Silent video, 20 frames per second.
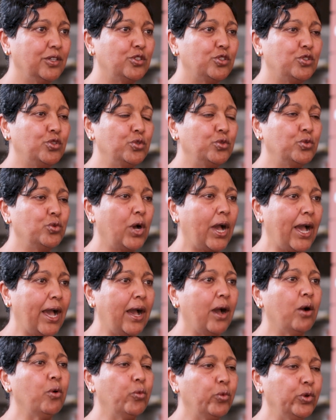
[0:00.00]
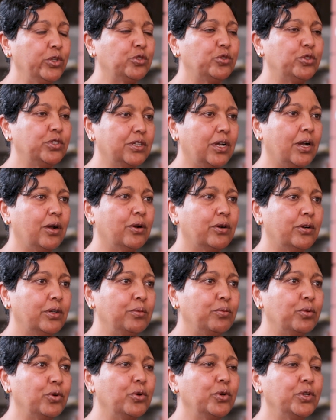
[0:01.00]
to how we treat our
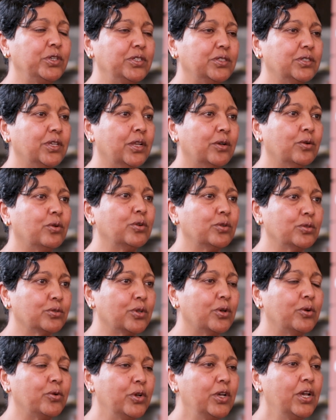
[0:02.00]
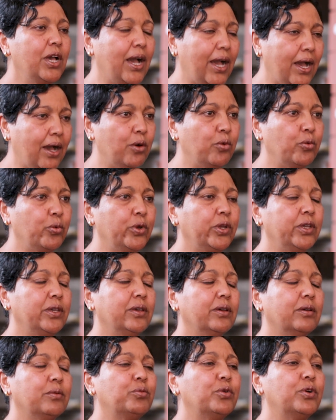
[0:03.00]
employees, and also how
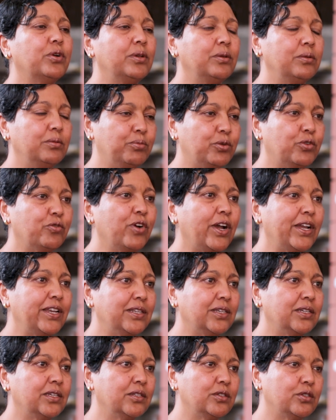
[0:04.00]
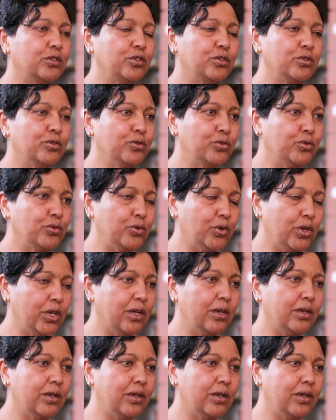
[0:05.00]
we providing to